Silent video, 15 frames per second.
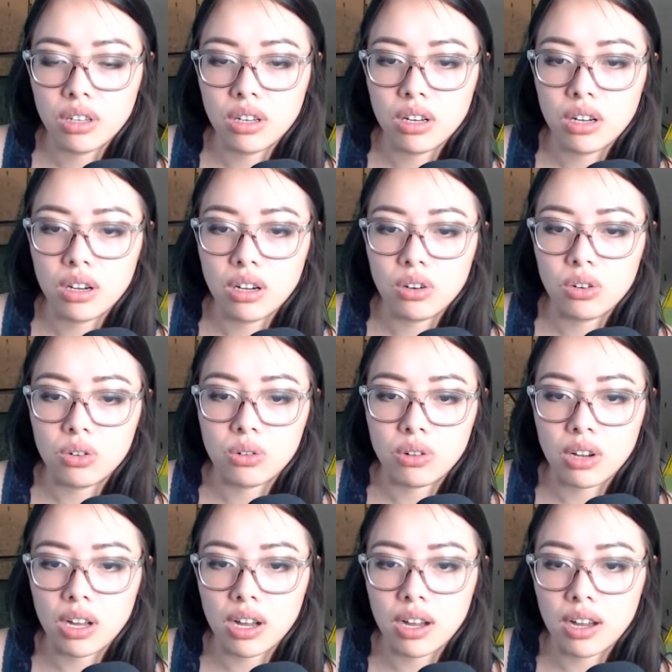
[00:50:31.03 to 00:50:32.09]
Oh
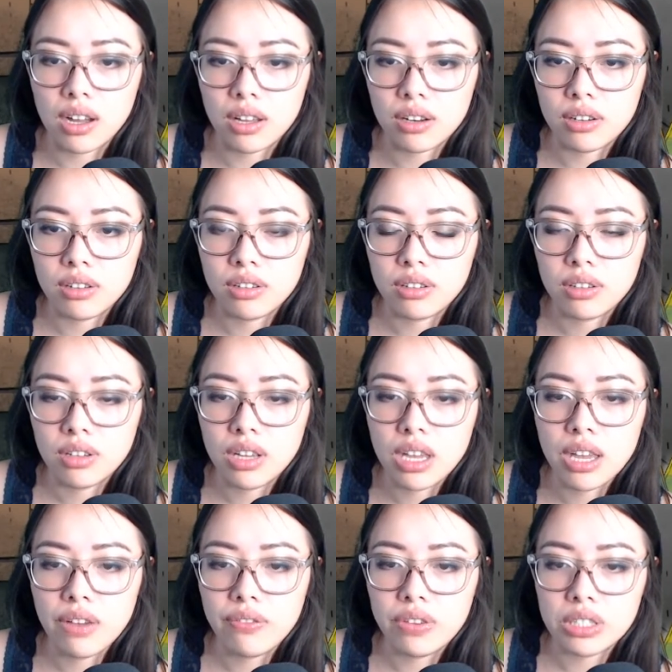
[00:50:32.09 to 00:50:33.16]
god.
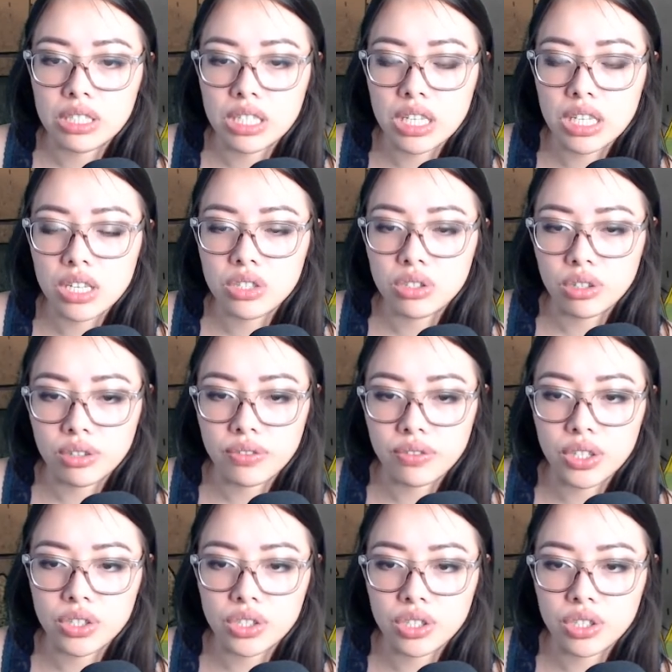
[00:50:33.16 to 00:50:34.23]
Fatigue,
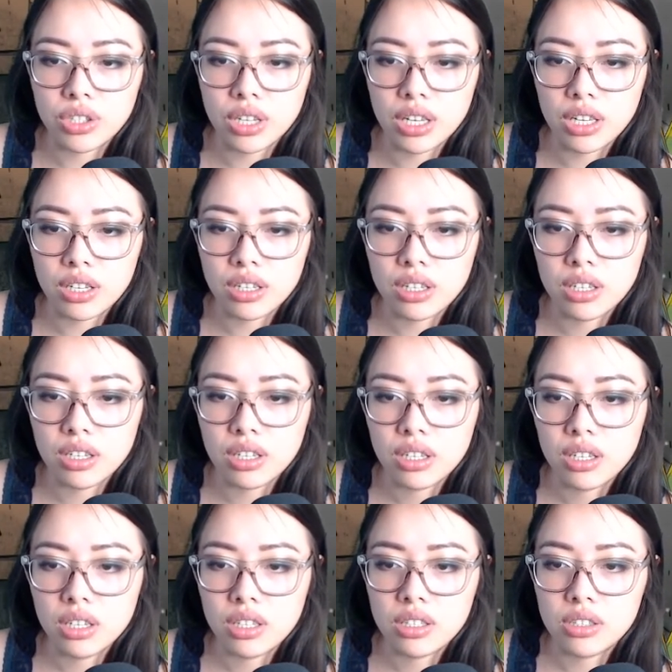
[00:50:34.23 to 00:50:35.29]
starvation,
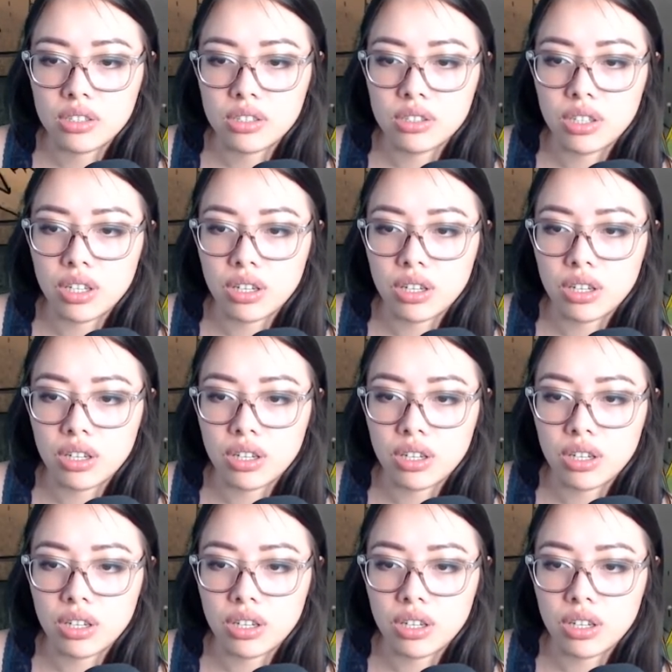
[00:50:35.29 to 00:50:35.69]
and sick.